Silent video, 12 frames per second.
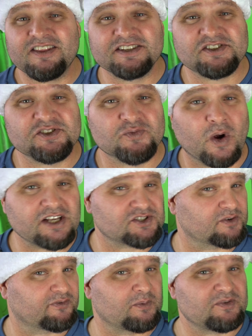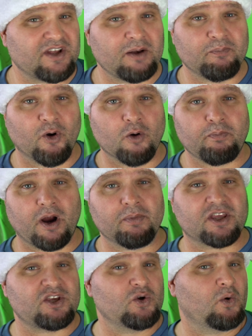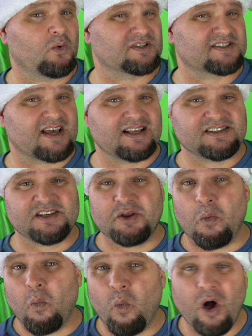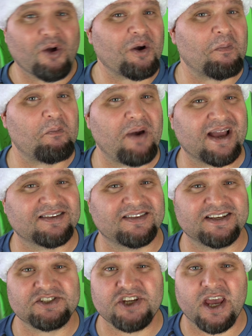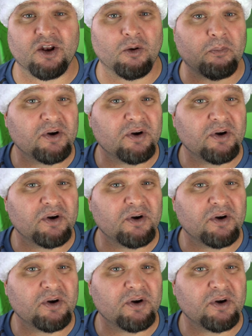this is Ricer from Dead Broke Barbecue, Wisconsin, and welcome back to the channel.